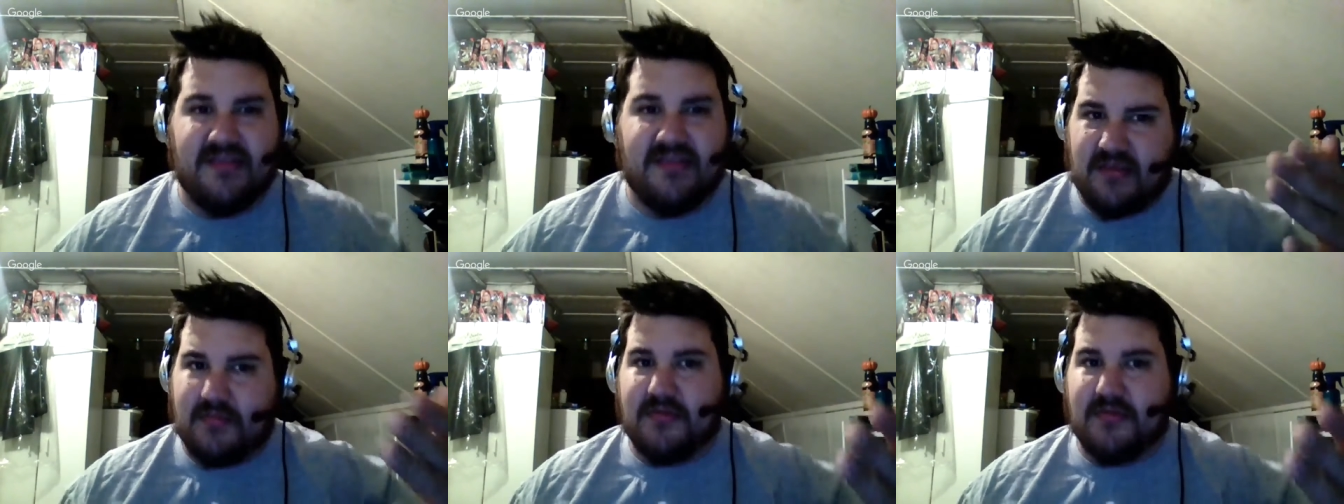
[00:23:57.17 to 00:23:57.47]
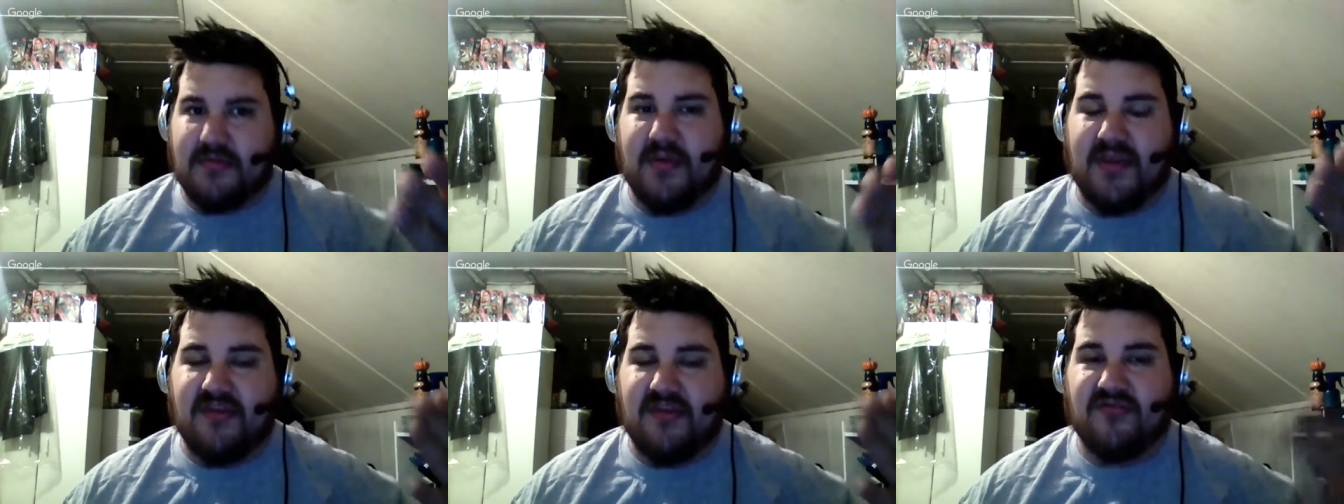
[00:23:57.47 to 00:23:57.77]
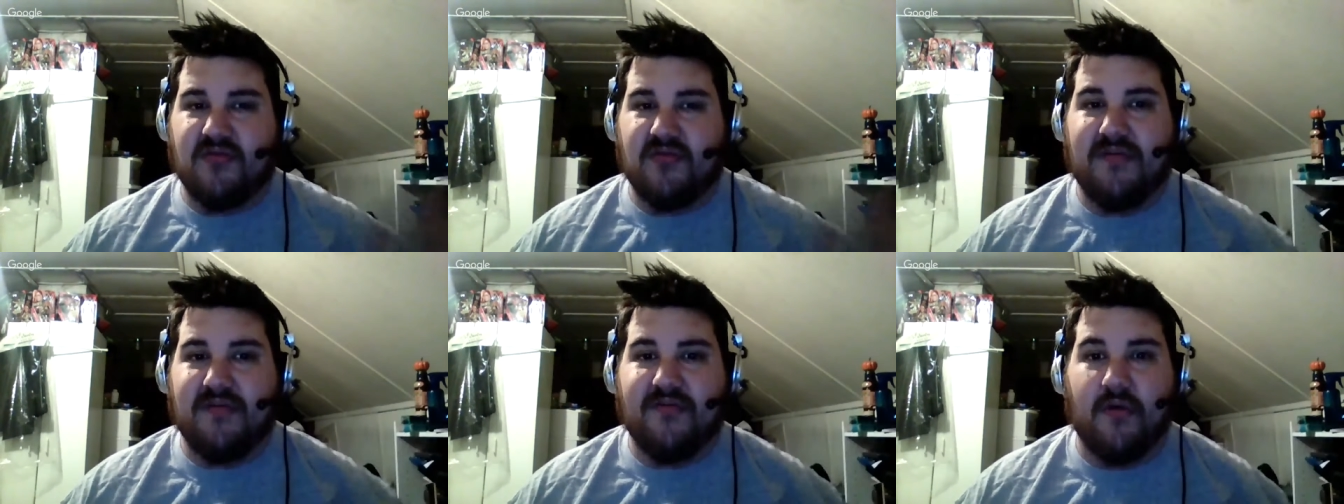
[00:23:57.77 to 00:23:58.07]
WWE
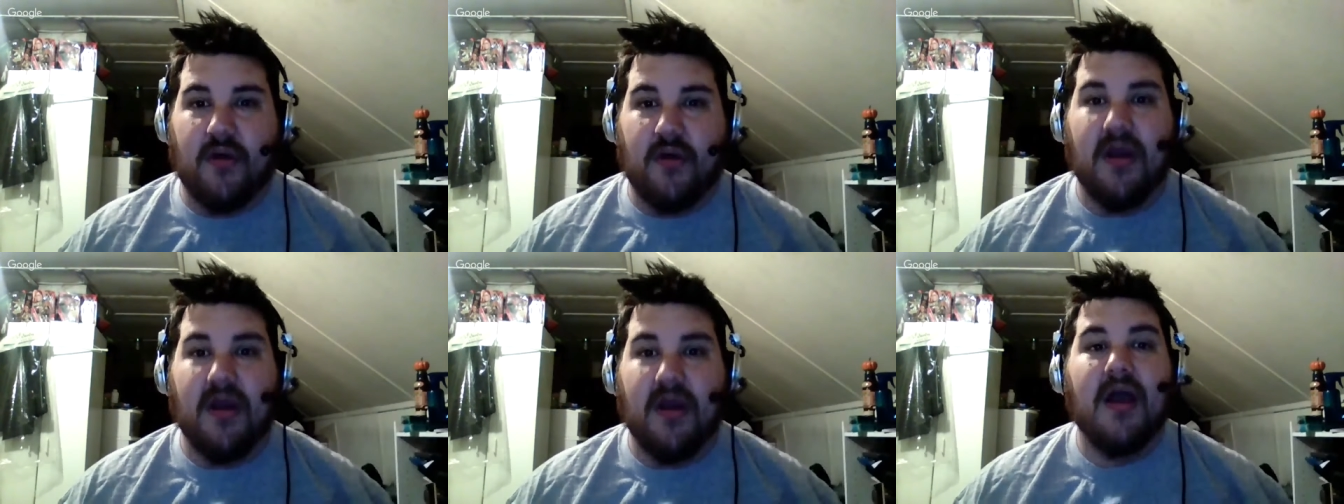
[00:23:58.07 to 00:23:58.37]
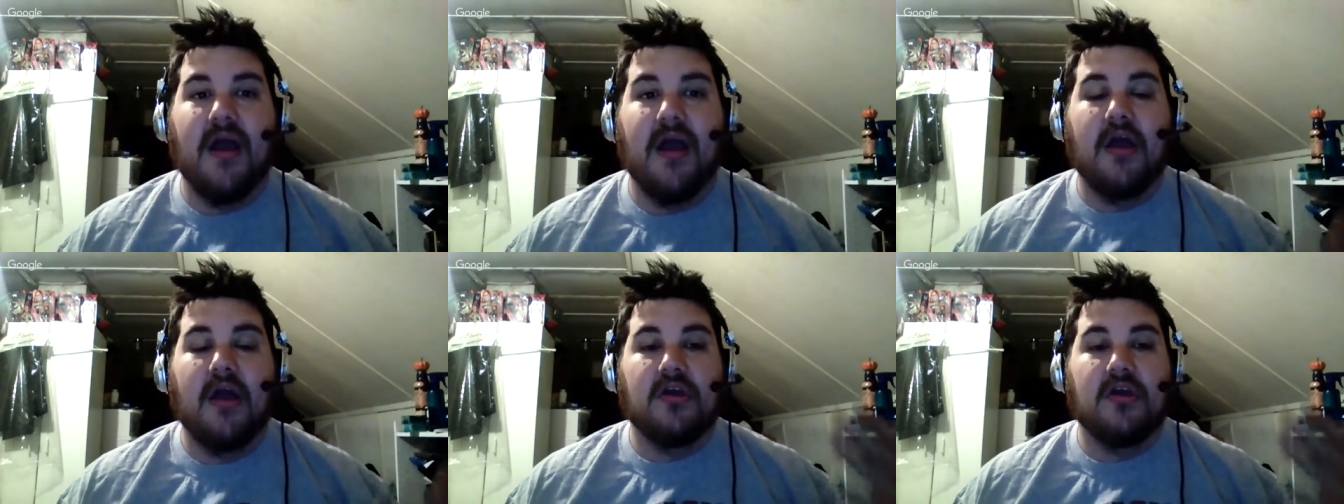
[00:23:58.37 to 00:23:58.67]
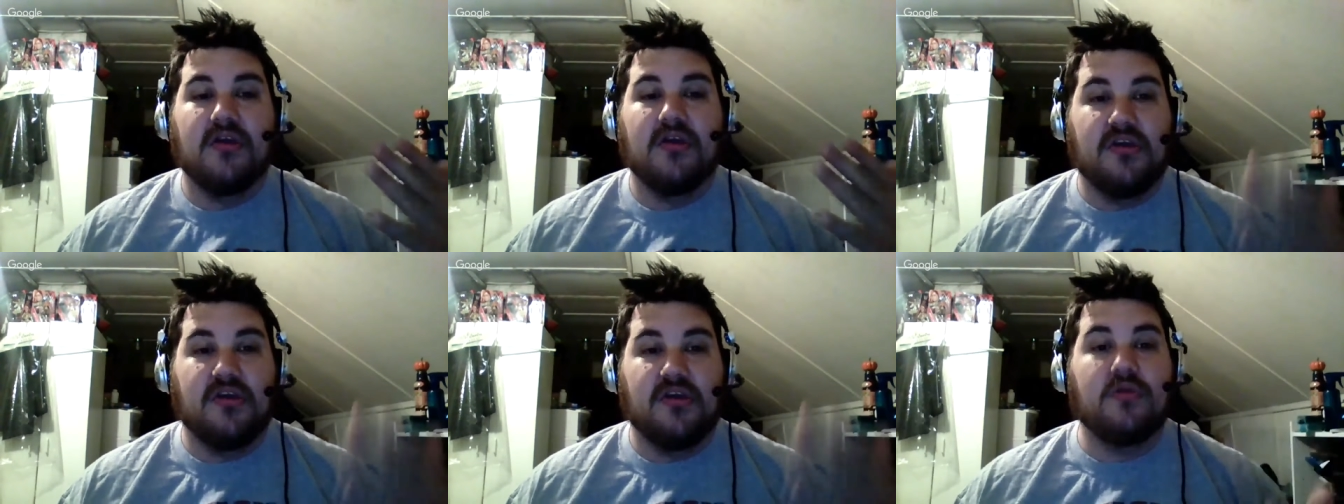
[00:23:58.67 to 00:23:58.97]
24,
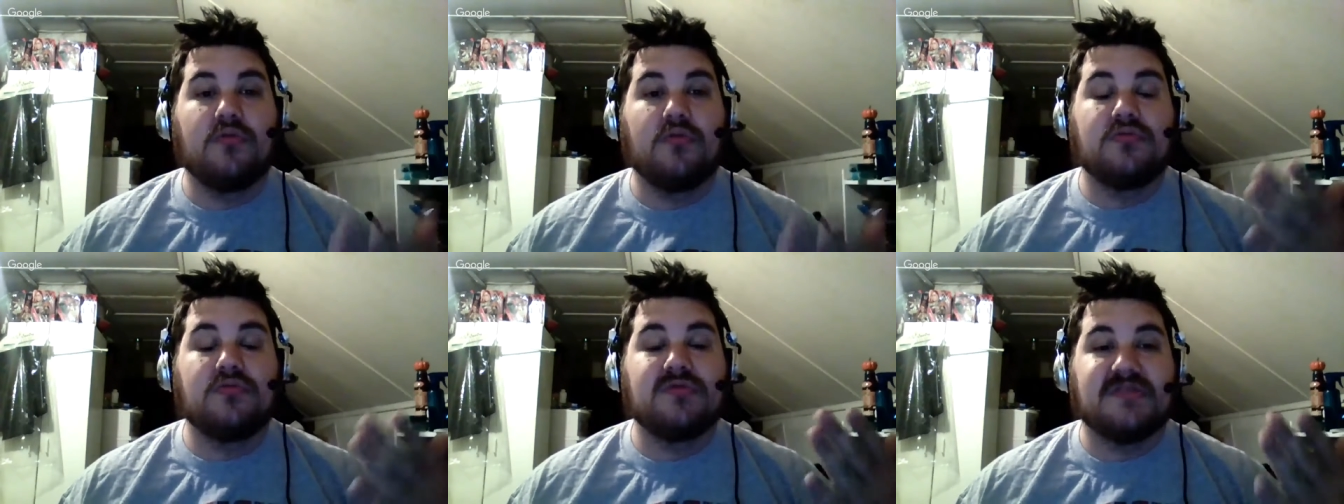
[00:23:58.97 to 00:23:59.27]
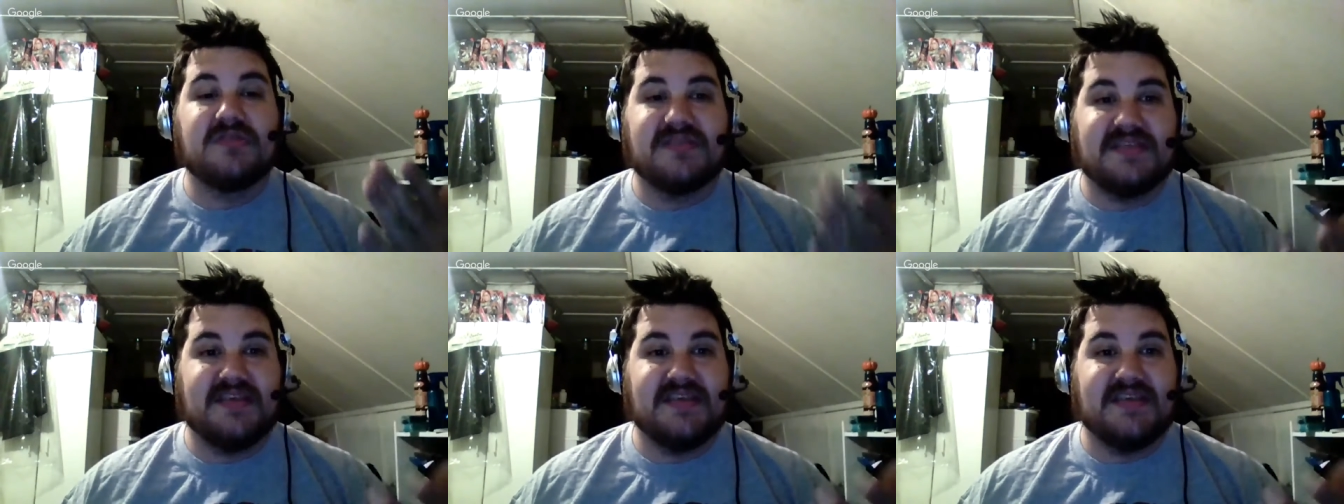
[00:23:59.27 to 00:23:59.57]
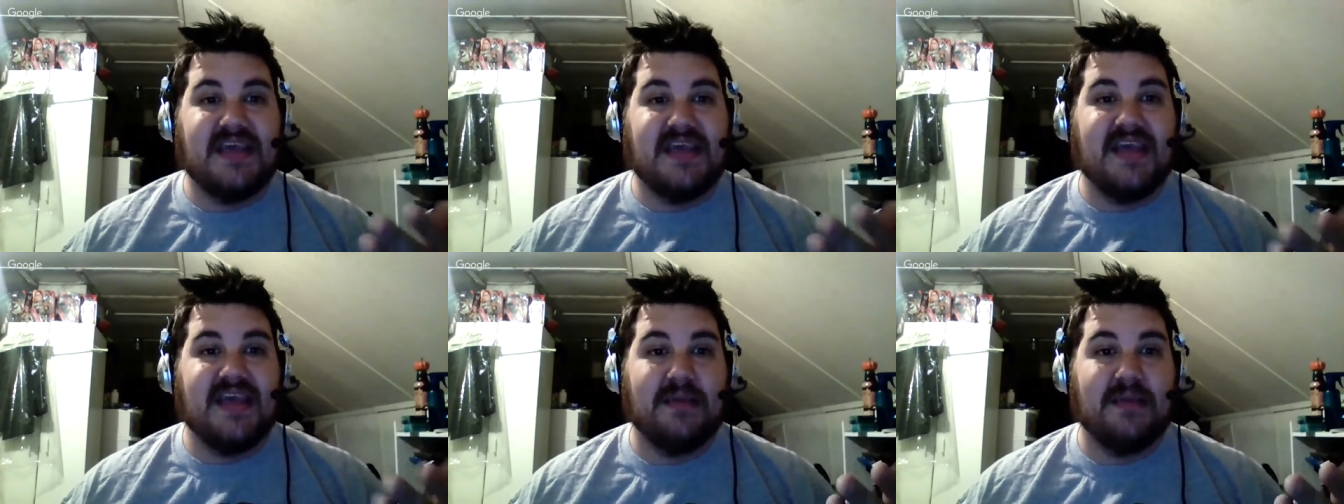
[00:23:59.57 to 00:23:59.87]
you
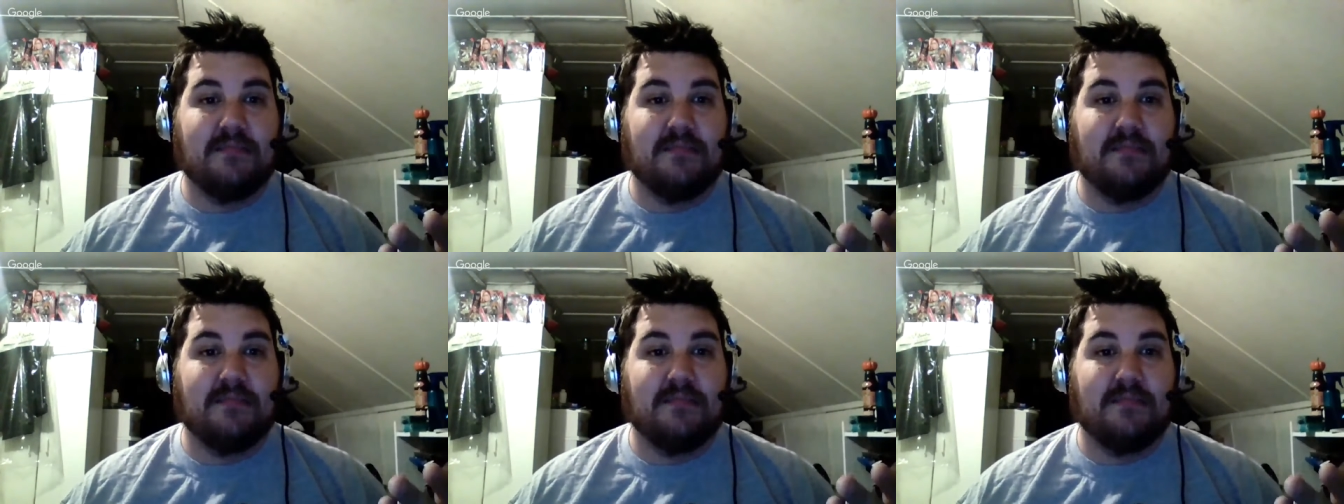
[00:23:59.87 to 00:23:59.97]
see